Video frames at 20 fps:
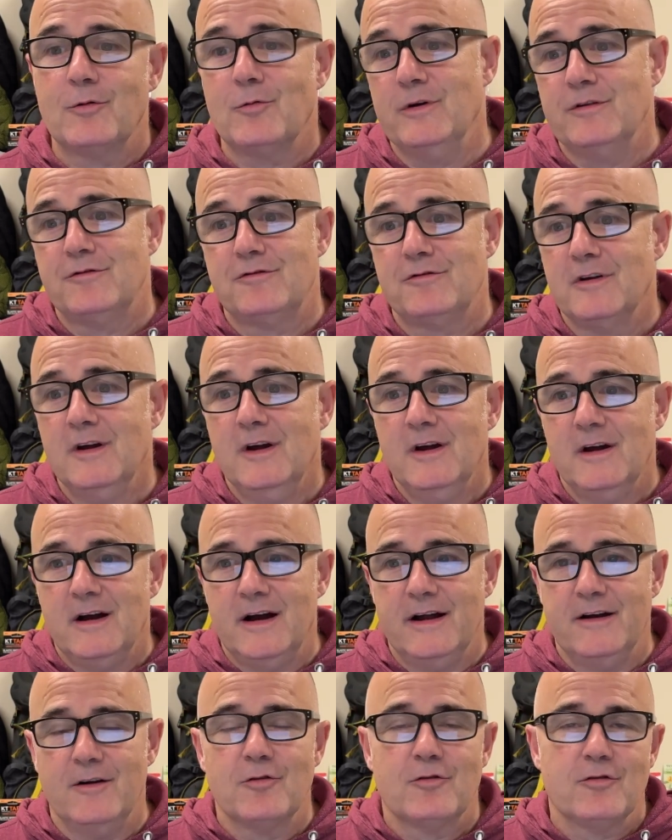which
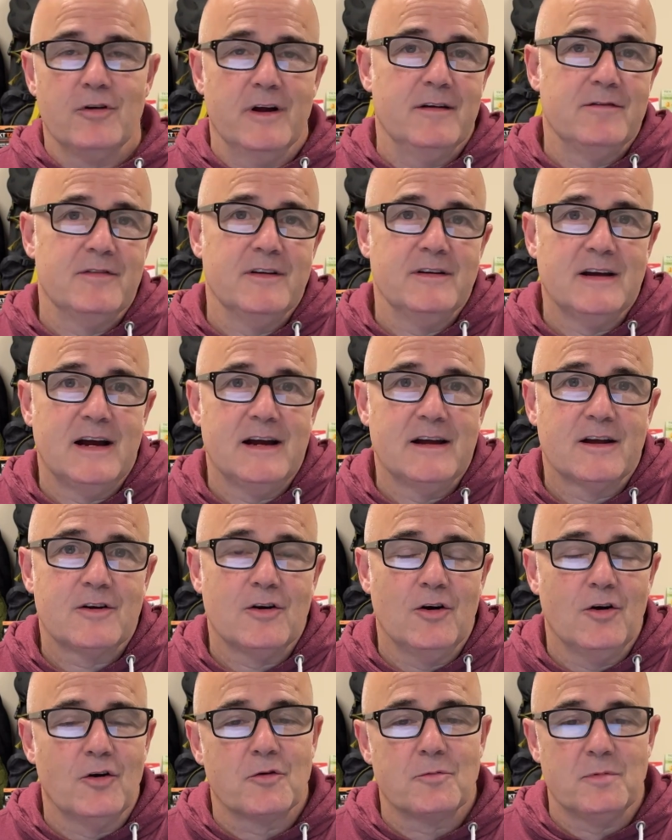I don't crave the Diet
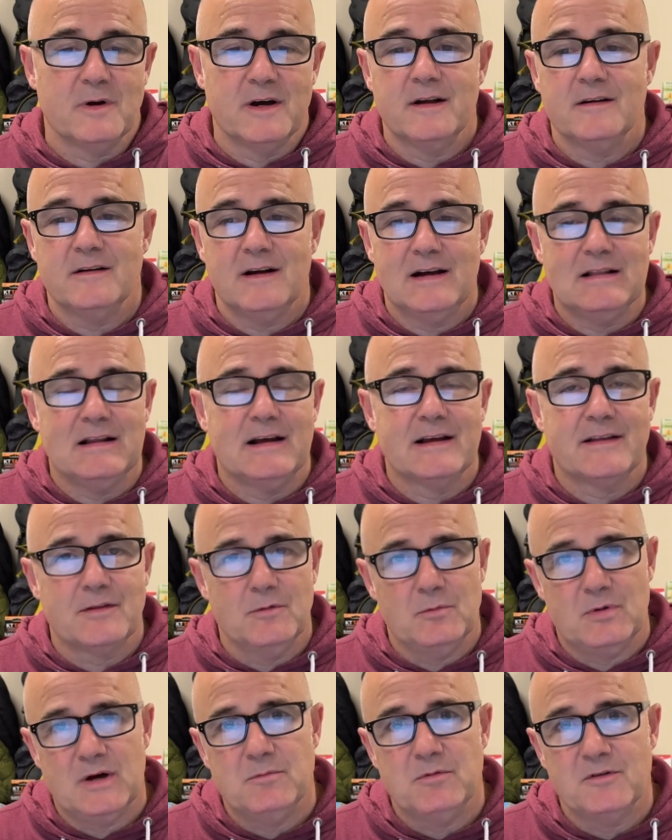Coke, but I like the
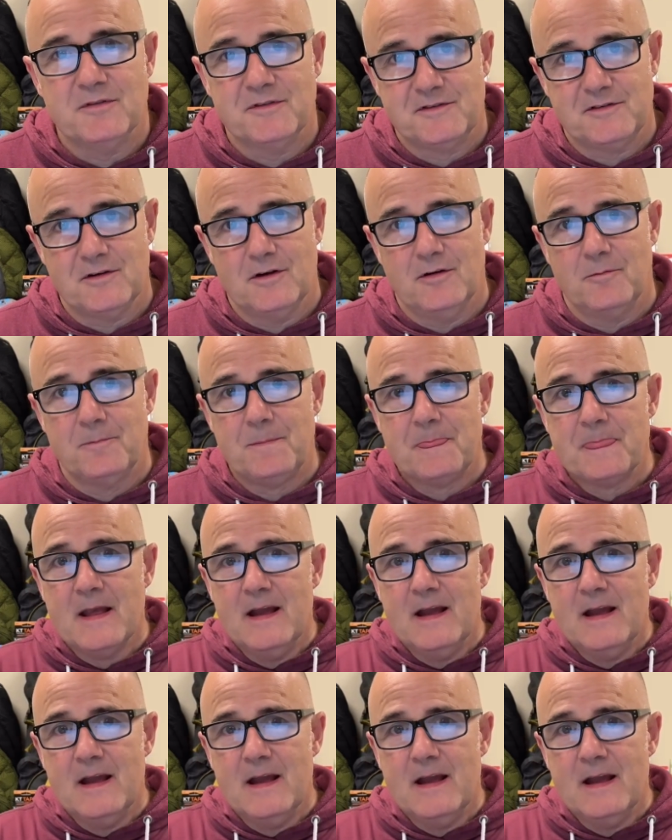bubbles, so